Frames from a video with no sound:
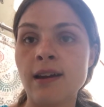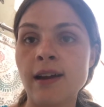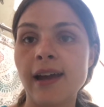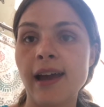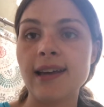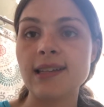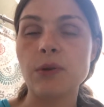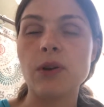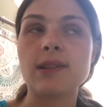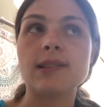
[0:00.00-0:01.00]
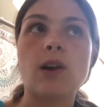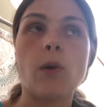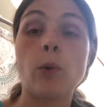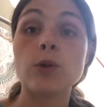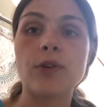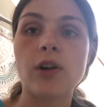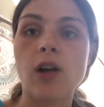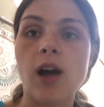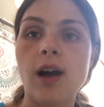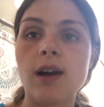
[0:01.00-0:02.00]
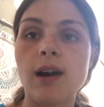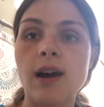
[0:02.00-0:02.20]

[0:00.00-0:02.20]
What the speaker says: Hi guys, well it's like almost 4 o'clock.